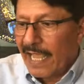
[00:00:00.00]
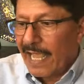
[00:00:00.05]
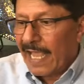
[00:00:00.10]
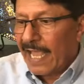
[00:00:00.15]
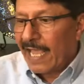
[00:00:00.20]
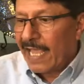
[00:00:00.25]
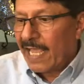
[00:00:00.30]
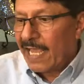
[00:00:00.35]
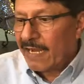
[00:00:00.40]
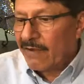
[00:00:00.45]

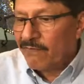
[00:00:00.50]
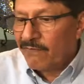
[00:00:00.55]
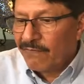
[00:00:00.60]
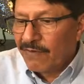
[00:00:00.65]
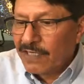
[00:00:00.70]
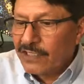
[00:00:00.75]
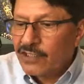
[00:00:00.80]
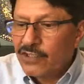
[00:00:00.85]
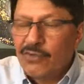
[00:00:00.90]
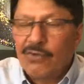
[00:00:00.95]
And
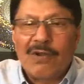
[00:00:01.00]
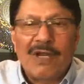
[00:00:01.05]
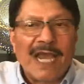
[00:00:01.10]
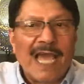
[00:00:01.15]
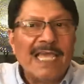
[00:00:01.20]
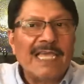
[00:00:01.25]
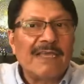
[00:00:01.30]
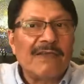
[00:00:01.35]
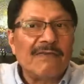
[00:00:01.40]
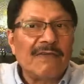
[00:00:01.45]
what you
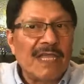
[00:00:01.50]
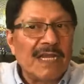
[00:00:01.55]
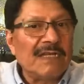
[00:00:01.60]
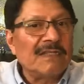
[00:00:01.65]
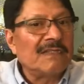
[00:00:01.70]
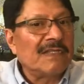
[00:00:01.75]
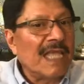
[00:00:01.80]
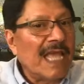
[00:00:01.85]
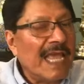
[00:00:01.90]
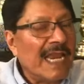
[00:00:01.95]
like,
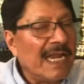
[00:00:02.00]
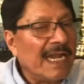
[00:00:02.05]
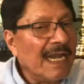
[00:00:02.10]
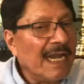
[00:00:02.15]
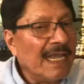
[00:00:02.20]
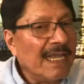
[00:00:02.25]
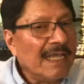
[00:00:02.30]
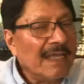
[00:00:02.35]
and then